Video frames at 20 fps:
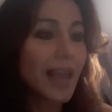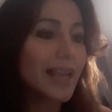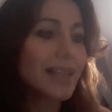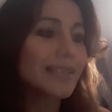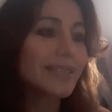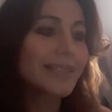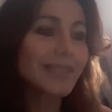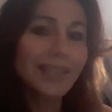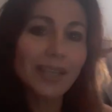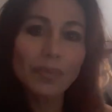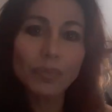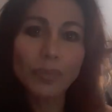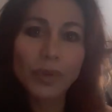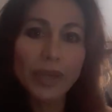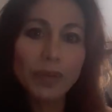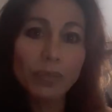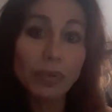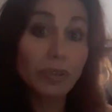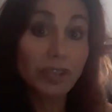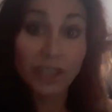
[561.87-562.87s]
And some
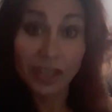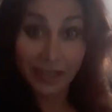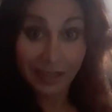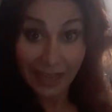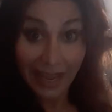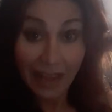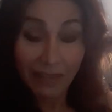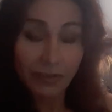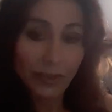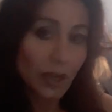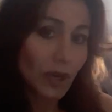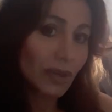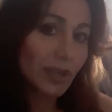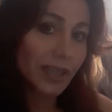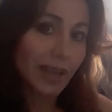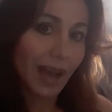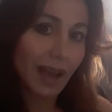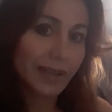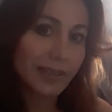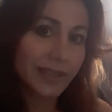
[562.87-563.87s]
people just have no
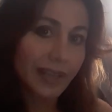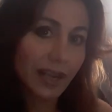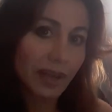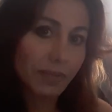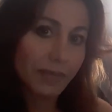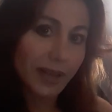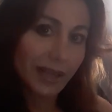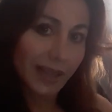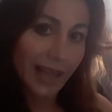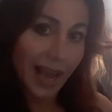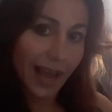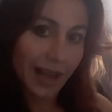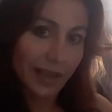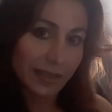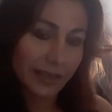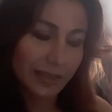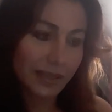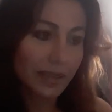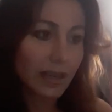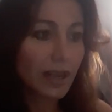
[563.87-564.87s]
goddamn
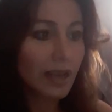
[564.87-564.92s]
class.